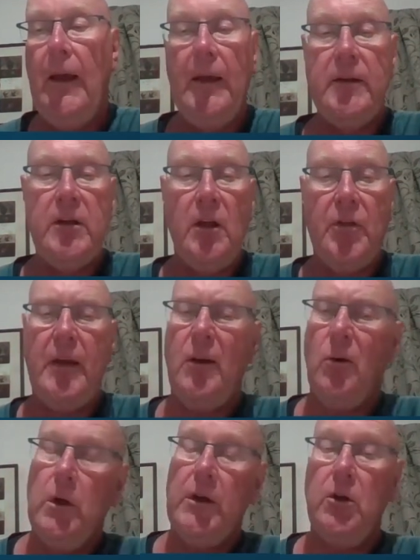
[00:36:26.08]
And you think,
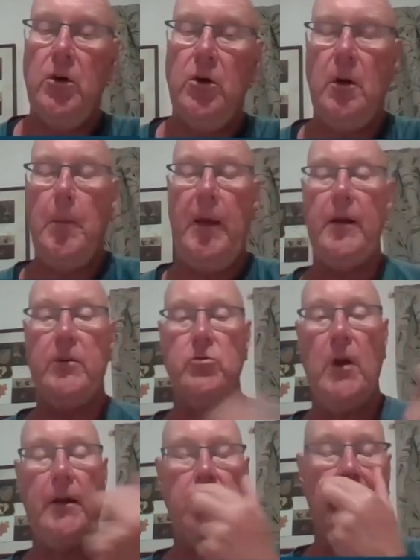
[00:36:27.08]
oh, it could have been a
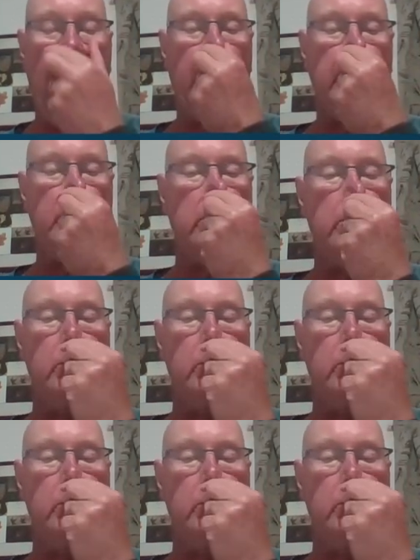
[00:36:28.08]
drug reaction